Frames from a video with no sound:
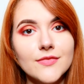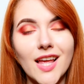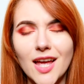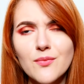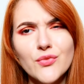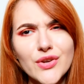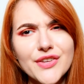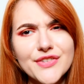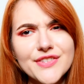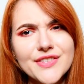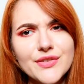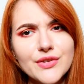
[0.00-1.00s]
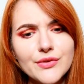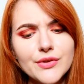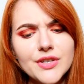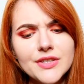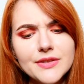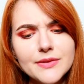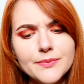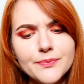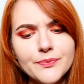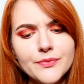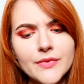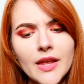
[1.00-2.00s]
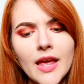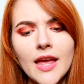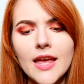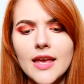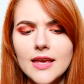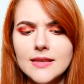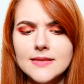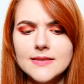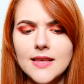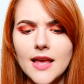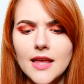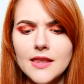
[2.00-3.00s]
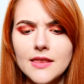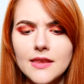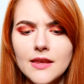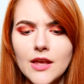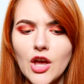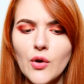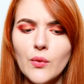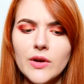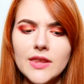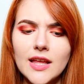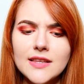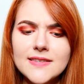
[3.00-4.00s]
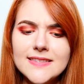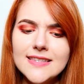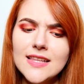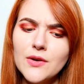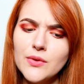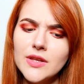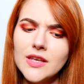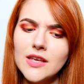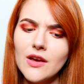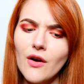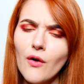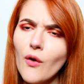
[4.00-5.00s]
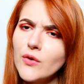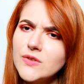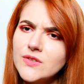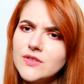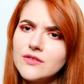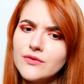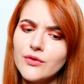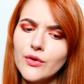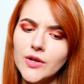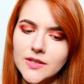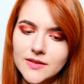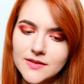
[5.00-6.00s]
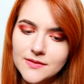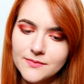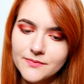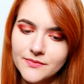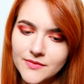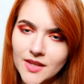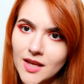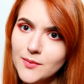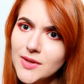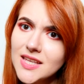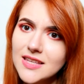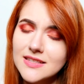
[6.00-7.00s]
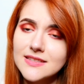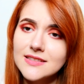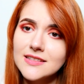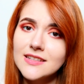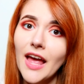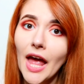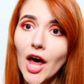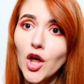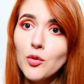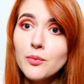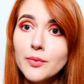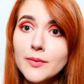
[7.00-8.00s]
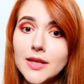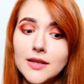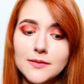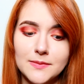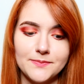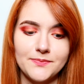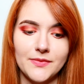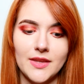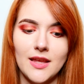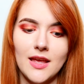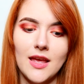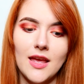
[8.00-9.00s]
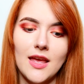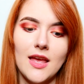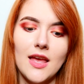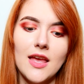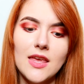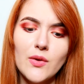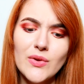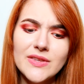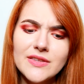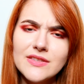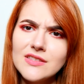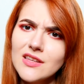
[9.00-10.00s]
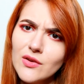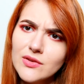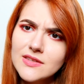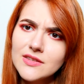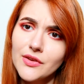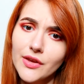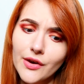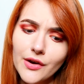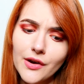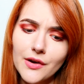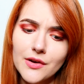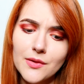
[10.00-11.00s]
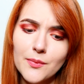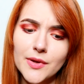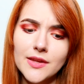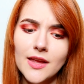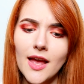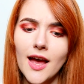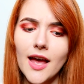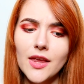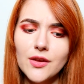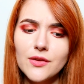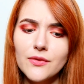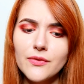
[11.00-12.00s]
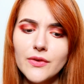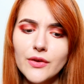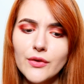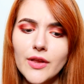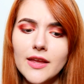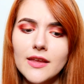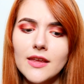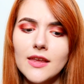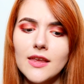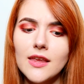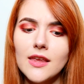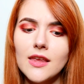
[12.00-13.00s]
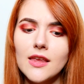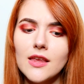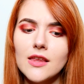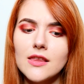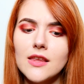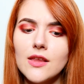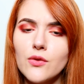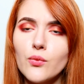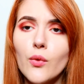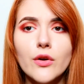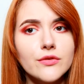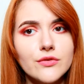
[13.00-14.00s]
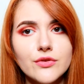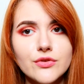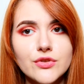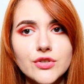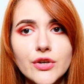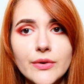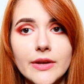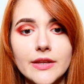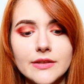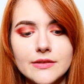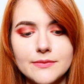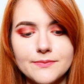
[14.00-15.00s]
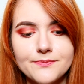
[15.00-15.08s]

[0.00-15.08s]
"I'm real serious," he said with that slowly Austin voice. "Please help me." He was so scared, but I could feel like he didn't want to show it.